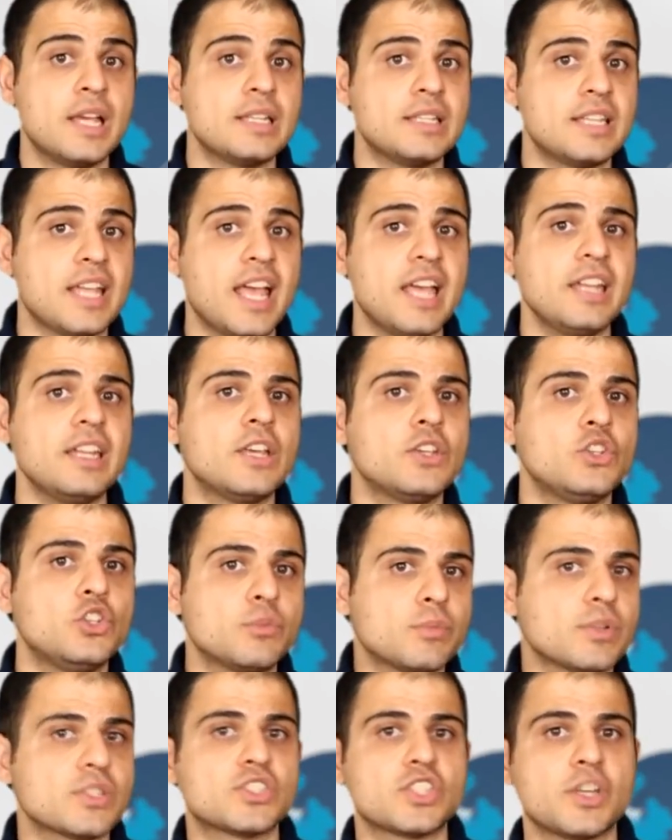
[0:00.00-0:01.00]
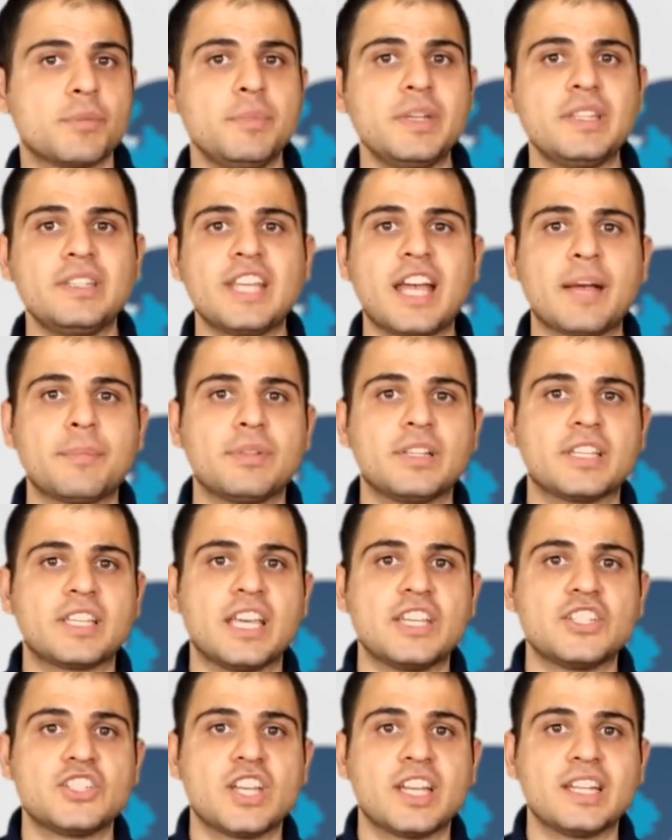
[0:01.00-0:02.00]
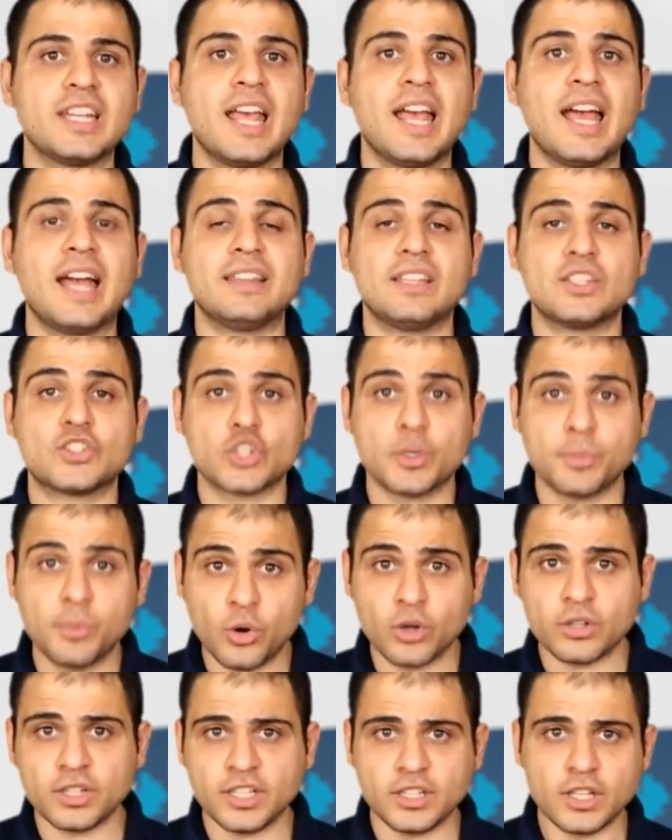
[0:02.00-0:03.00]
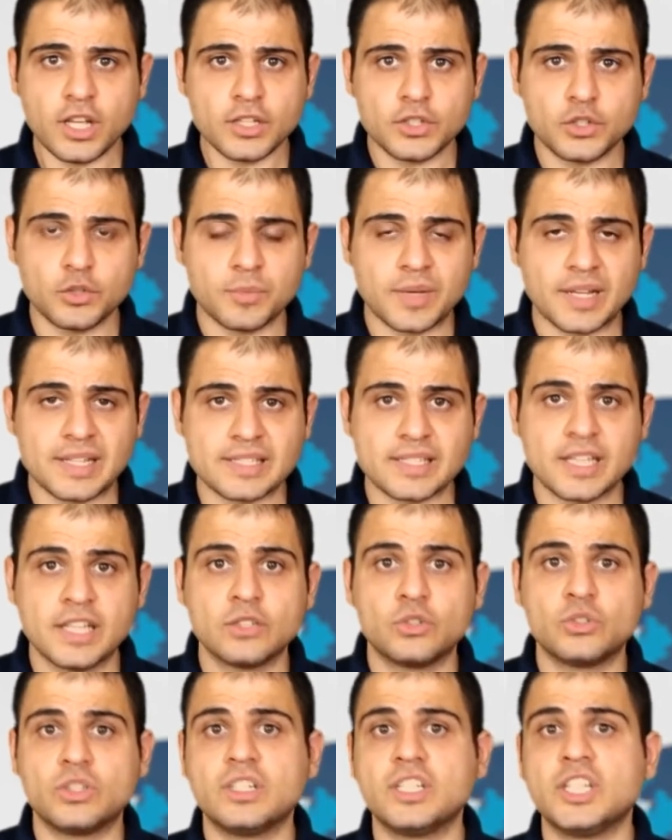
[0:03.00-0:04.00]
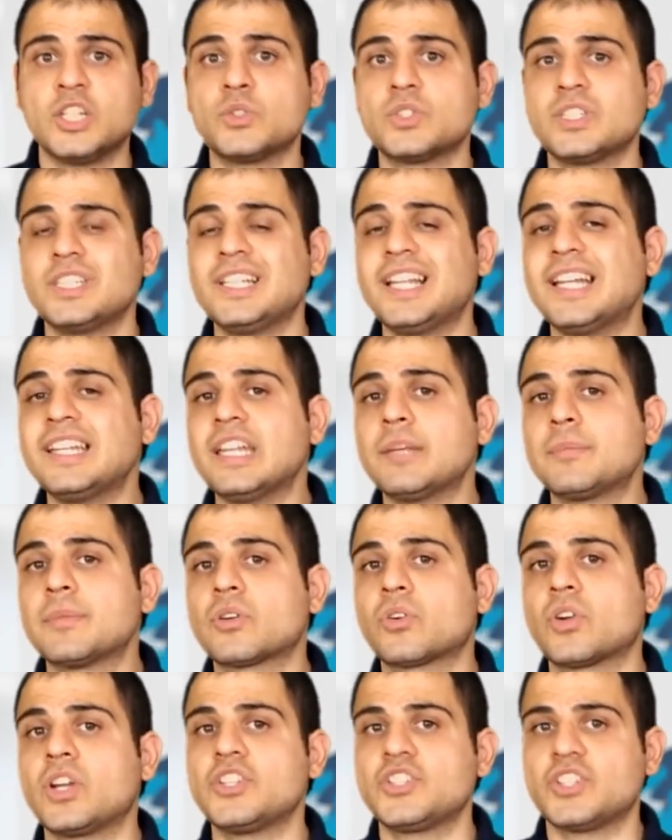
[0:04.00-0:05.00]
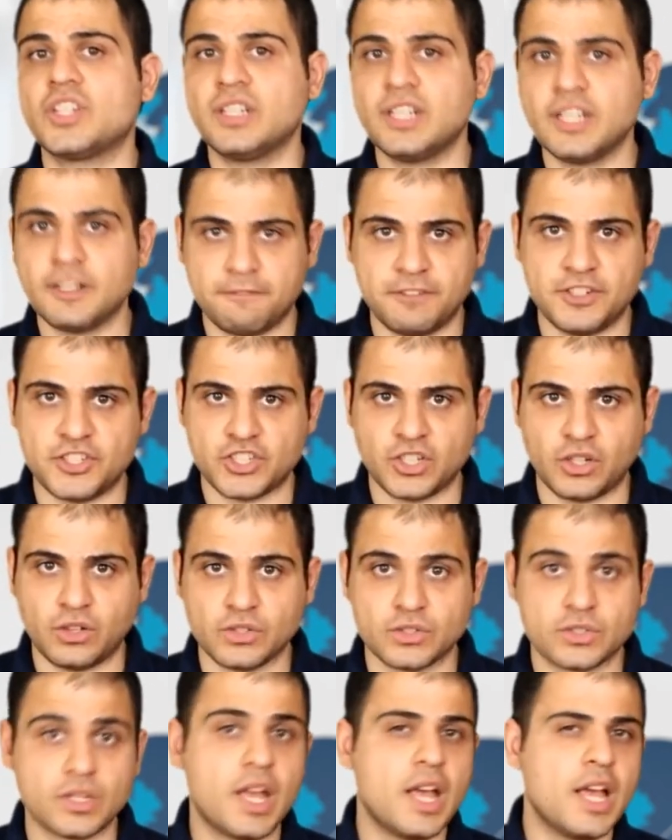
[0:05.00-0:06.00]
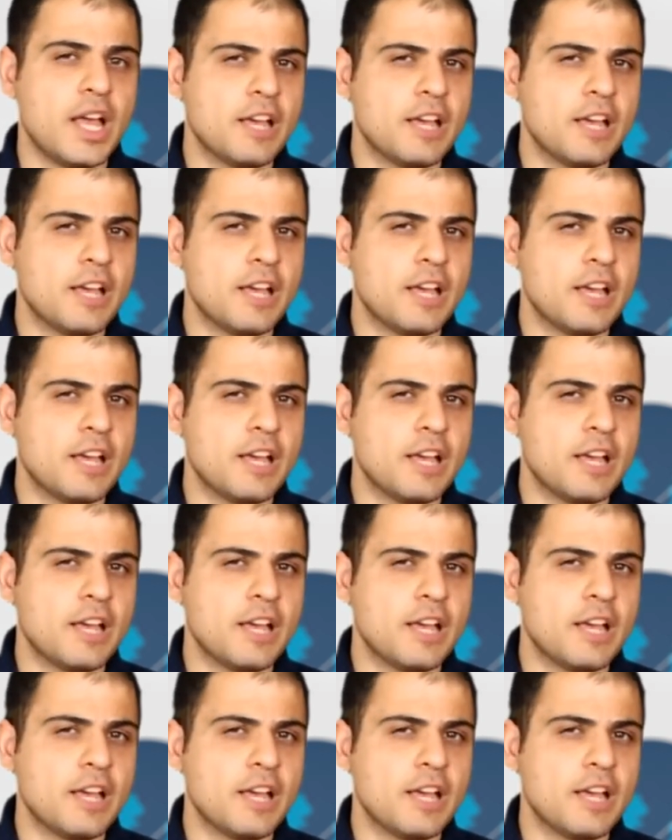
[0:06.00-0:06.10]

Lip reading: Then, you must submit the application and the supporting documents to the New Zealand immigration officials.